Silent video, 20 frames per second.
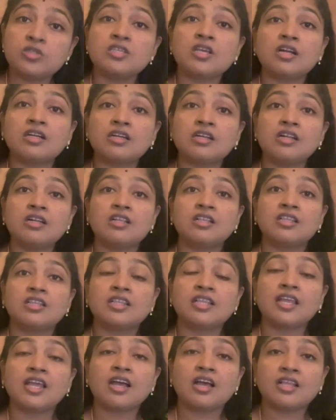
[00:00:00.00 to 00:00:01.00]
subtle
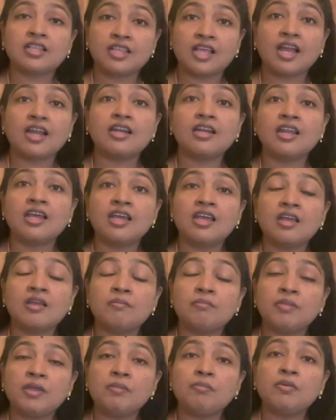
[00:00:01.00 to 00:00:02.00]
that
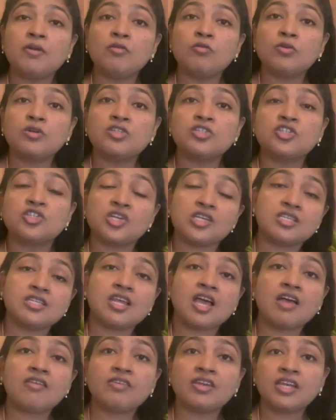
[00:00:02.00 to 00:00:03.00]
people would just
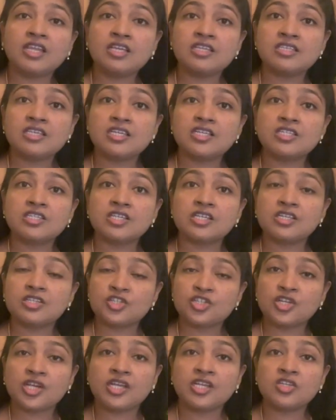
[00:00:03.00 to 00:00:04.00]
have an ECG
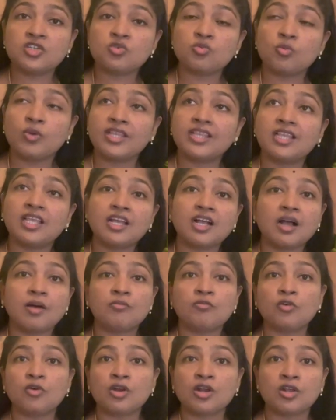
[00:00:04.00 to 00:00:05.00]
change when they come
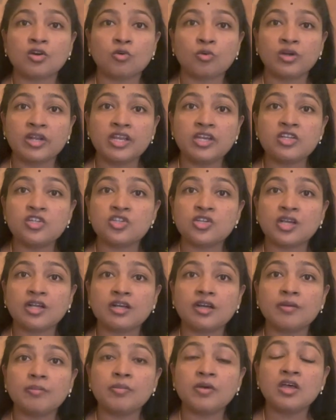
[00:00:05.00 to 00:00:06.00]
for a routine
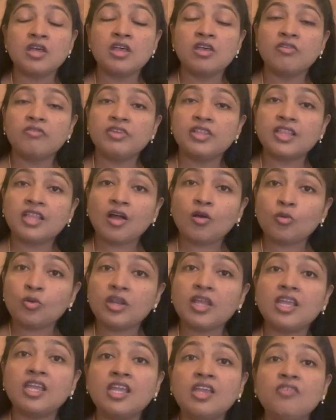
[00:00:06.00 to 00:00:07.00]
checkup without
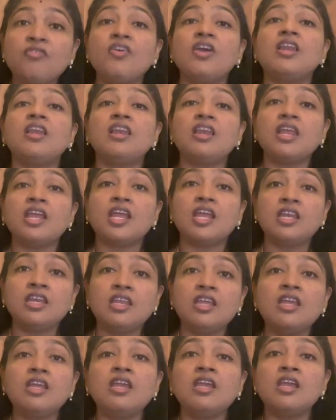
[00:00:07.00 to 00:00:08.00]
even
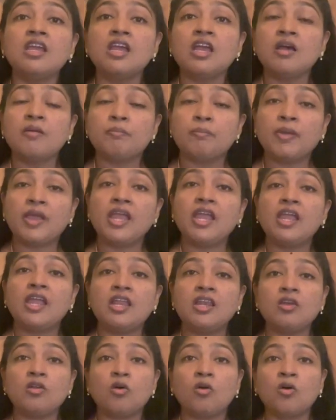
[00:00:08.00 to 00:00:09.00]
any
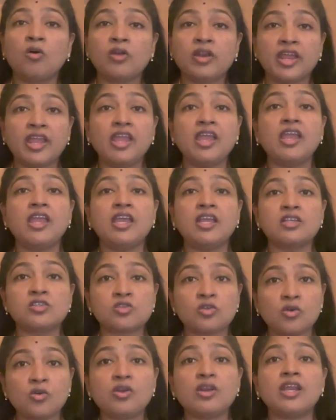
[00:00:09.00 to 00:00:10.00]
pain or aches
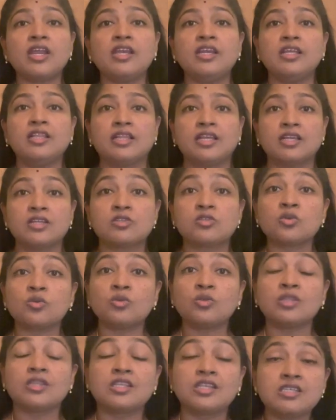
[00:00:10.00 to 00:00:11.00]
or anything.
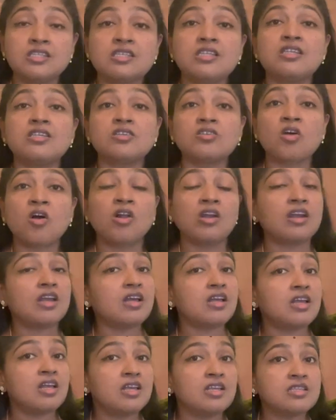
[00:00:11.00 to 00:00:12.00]
So, this is called a
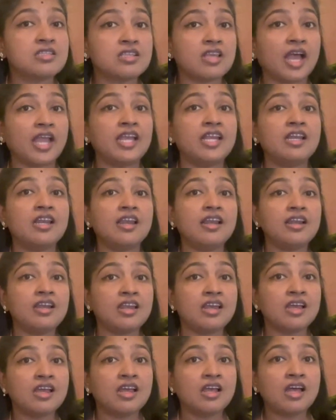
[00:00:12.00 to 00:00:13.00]
silent
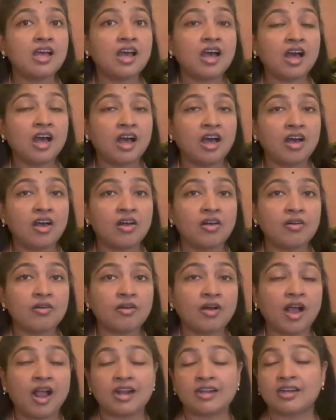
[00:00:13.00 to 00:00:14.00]

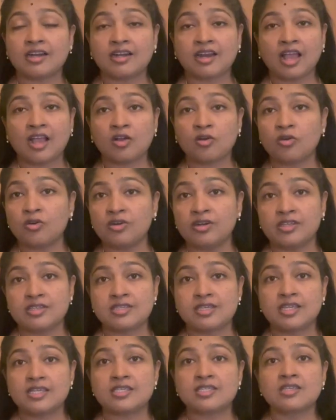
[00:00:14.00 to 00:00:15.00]
heart attack or
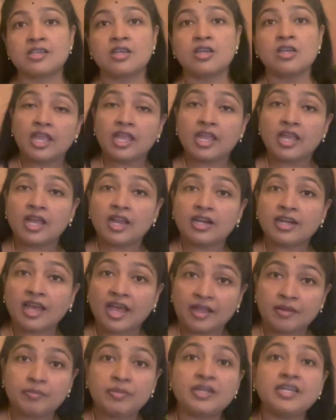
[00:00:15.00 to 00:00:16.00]
disease.
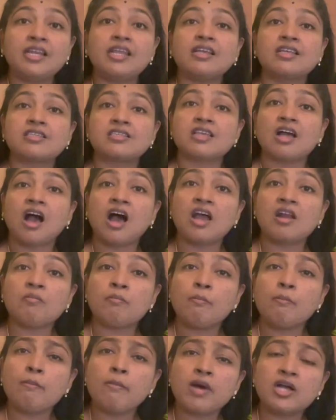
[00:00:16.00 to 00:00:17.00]
Diabetics are
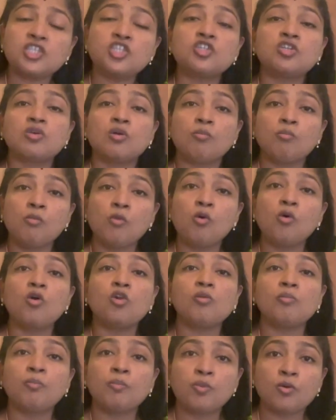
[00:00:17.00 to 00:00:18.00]
much more
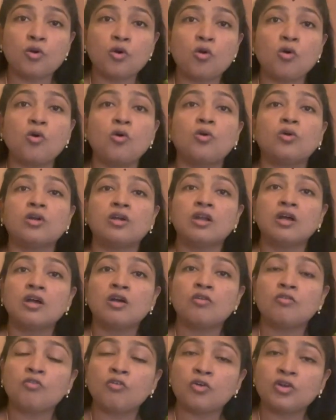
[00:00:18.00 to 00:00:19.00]
prone
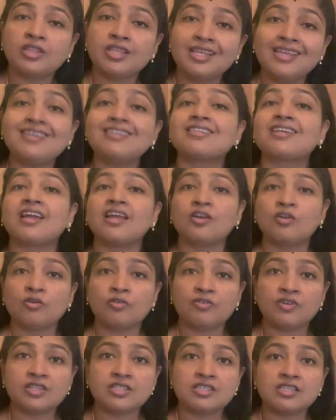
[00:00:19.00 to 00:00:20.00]
for these kind
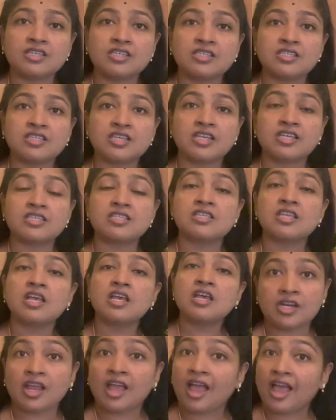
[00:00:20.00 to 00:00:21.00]
of diseases.
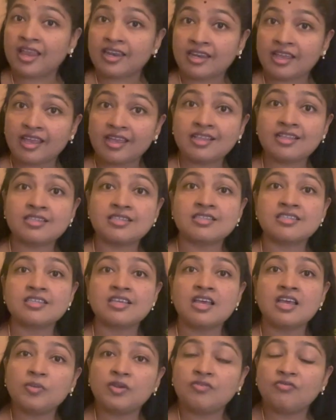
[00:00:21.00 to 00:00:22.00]
And hence,
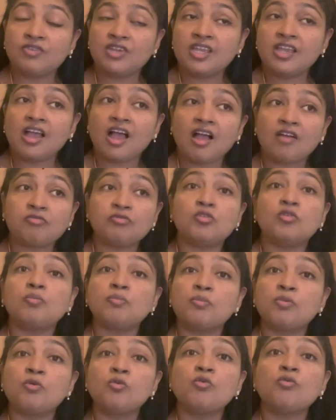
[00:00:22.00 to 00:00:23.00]
we have to
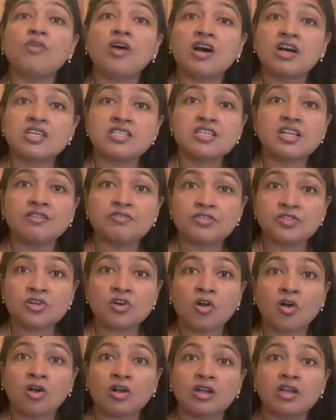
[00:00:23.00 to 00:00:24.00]
prove ourselves
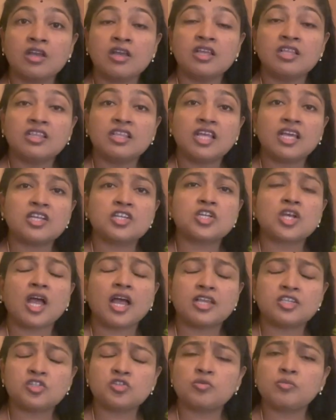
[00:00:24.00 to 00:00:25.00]
wrong. There
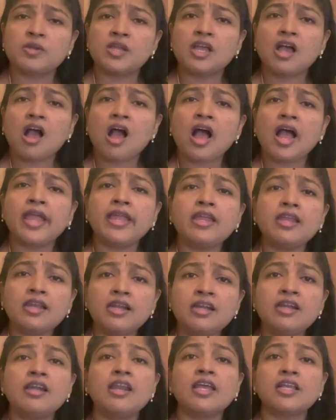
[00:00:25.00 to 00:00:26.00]
has to be a high
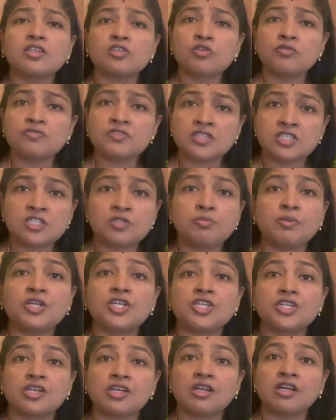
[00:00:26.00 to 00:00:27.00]
index of
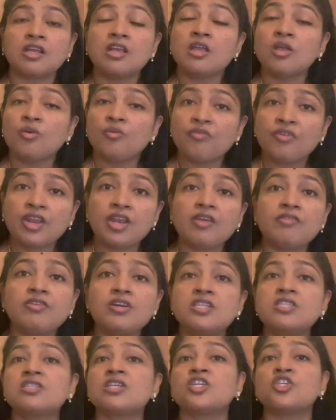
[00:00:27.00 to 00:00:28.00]
suspicion whenever
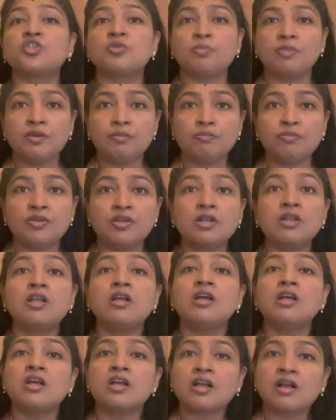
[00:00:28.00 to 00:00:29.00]
such people
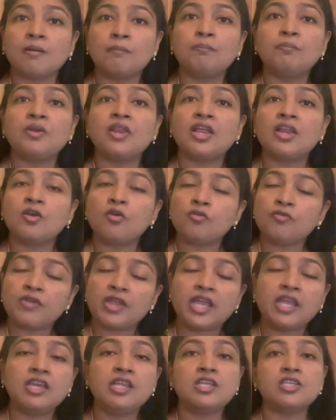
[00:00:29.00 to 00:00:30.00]
complain of
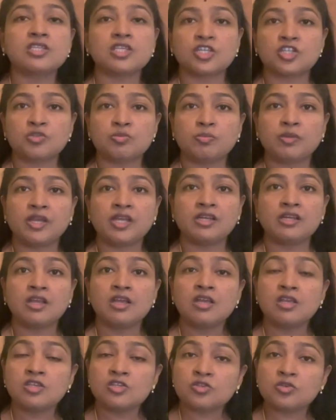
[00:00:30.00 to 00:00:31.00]
any such pain,
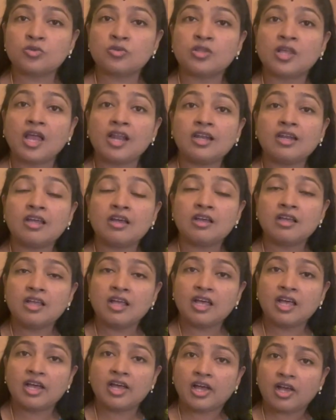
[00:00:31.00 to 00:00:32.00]
so that
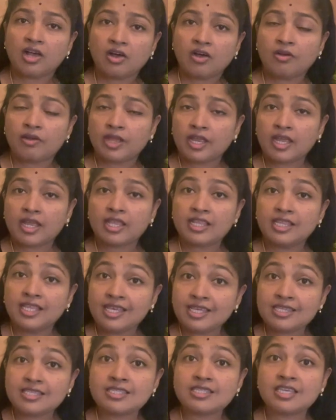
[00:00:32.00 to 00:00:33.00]

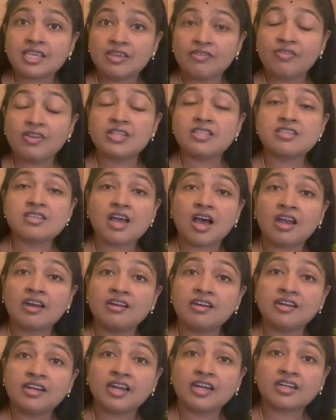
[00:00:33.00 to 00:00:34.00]
these events are
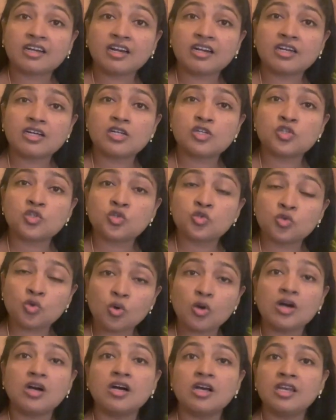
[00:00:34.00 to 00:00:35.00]
detected
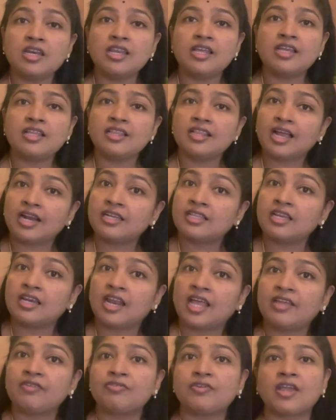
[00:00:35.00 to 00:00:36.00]
so early that their
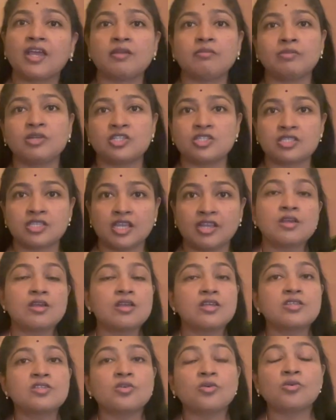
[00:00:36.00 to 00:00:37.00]
life can be saved.
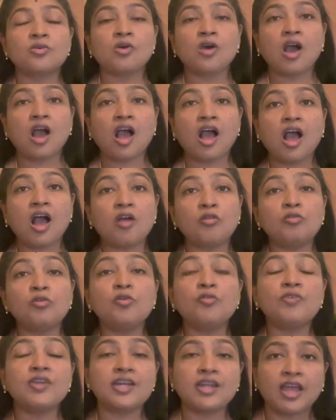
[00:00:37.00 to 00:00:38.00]
So, how
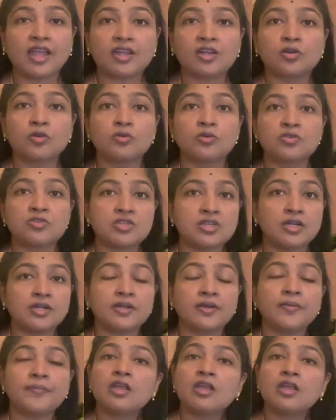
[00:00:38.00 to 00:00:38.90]
do we diagnose it?